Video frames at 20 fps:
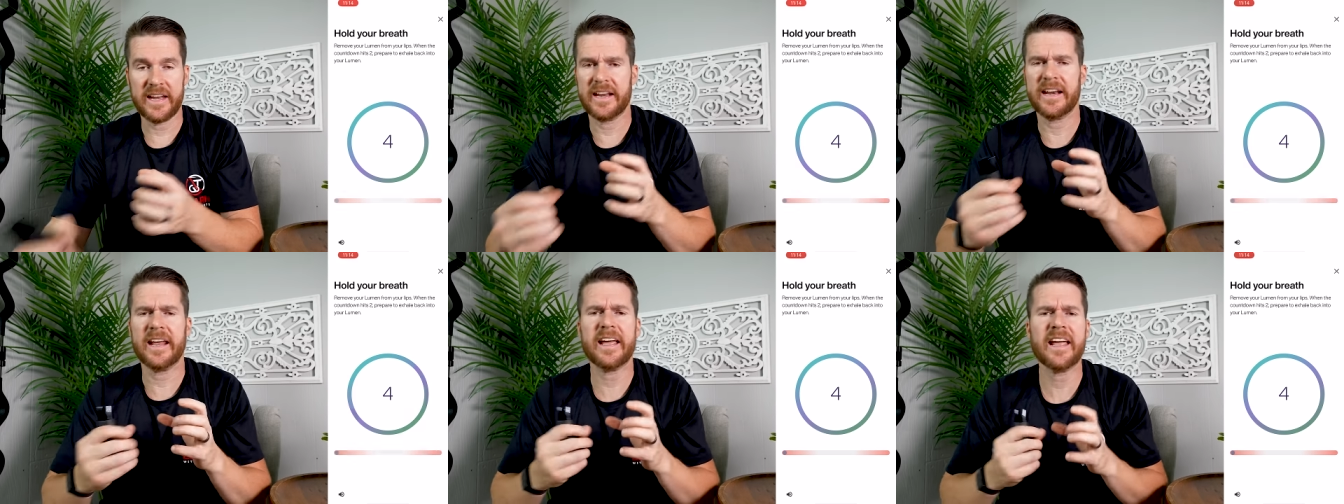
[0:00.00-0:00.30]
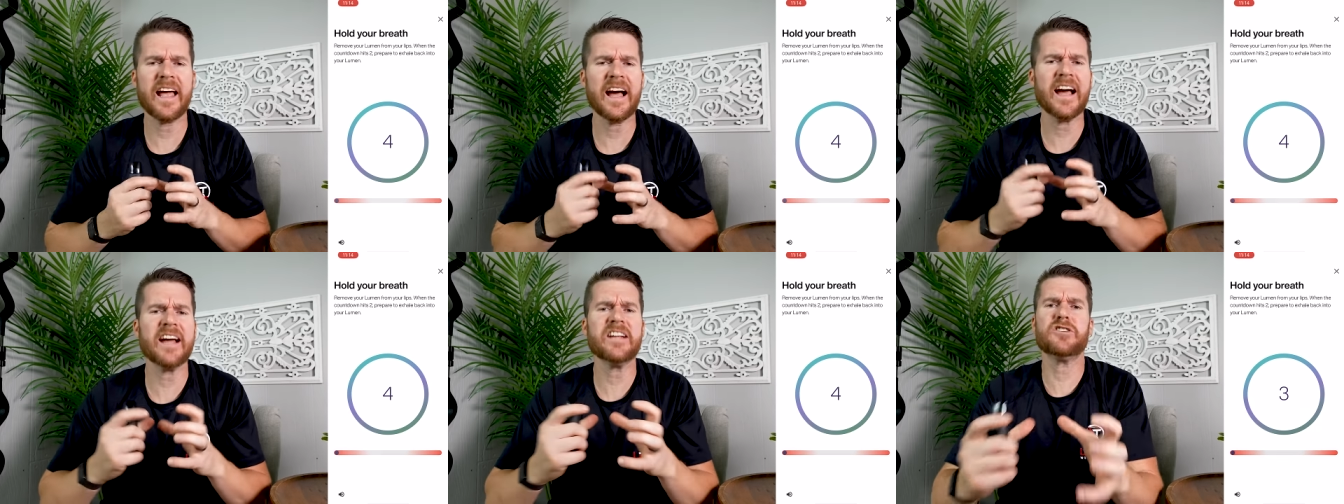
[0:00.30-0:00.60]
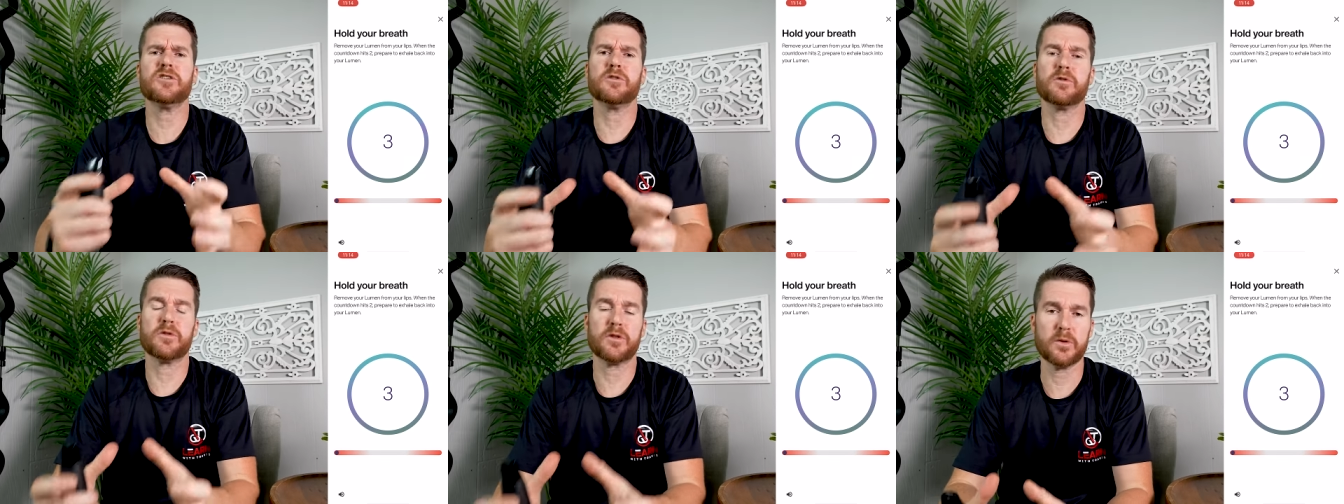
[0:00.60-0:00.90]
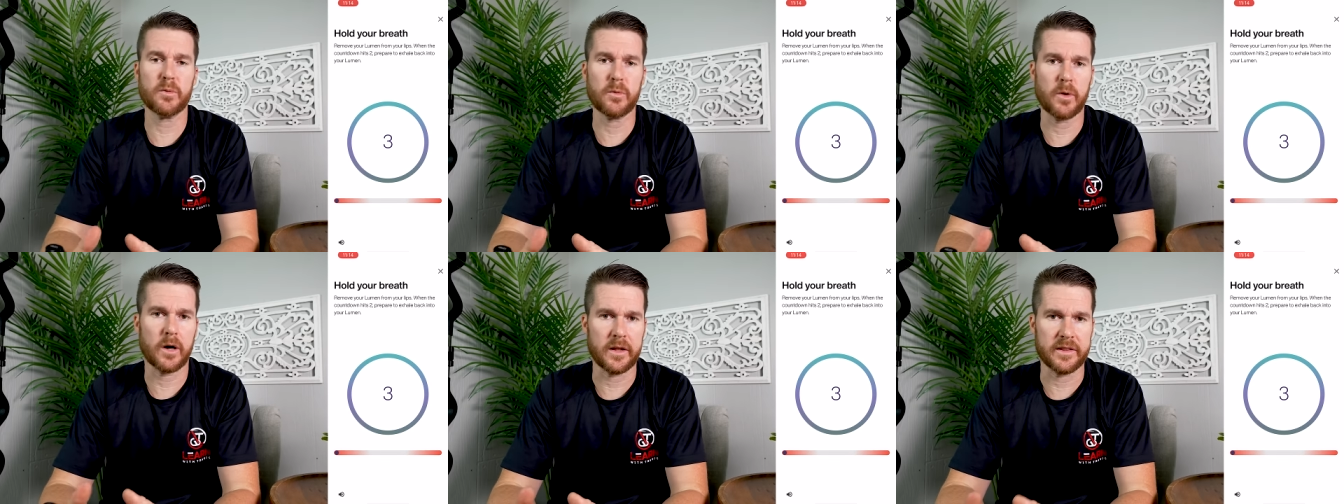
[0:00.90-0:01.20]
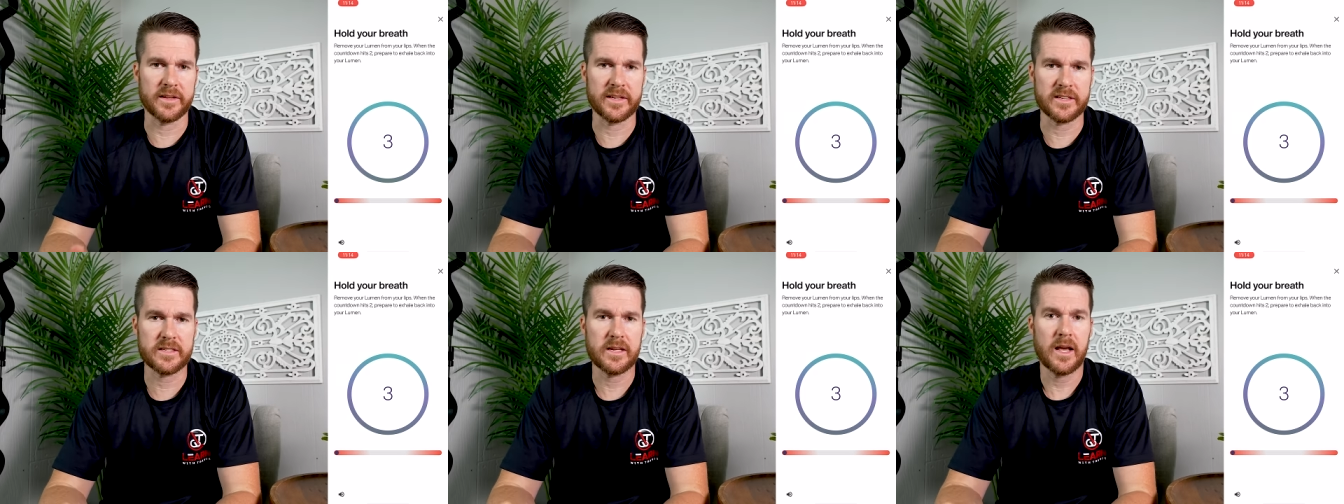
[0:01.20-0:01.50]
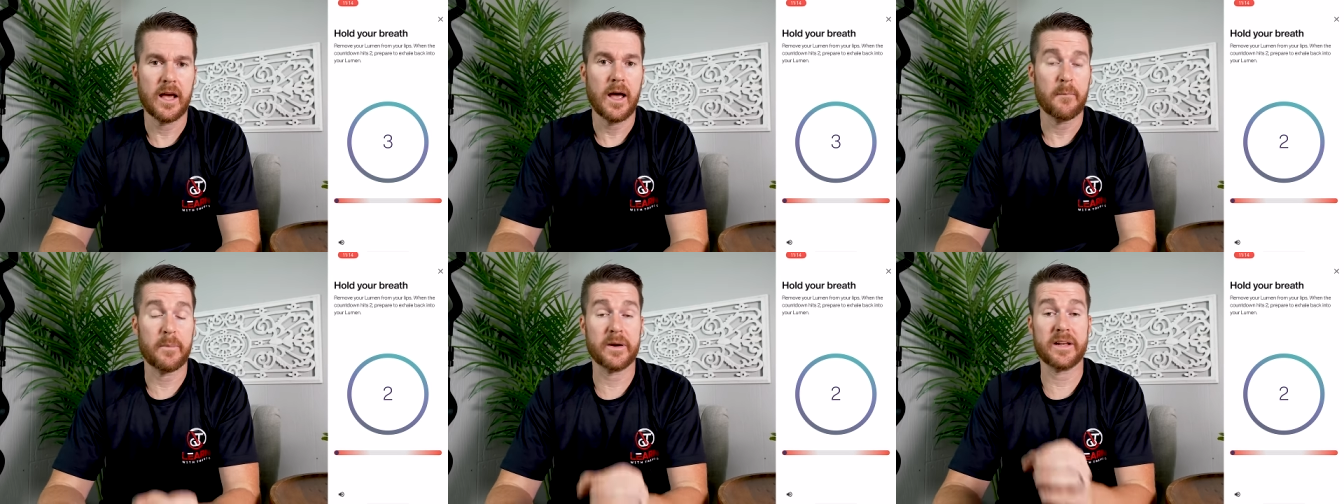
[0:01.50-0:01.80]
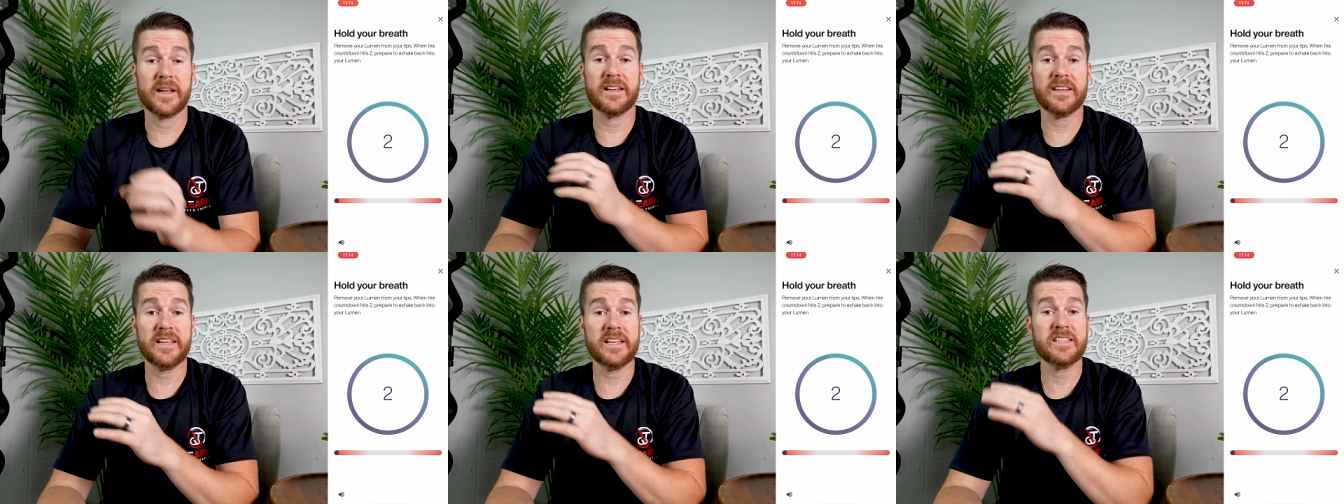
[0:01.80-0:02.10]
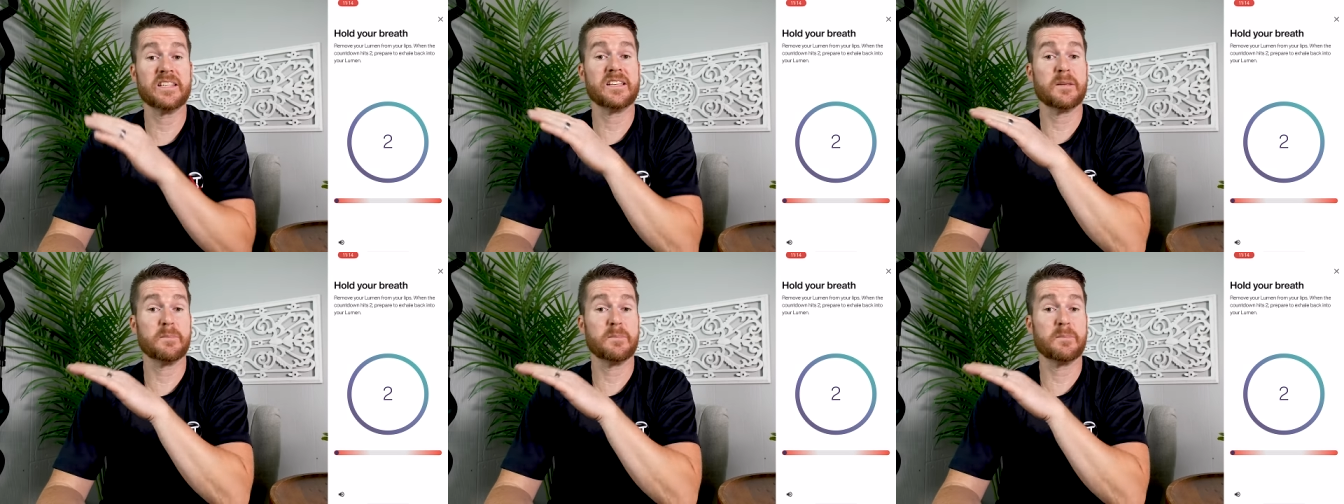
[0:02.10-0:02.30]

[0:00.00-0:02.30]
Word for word: and it guides you through all this, but it needs it to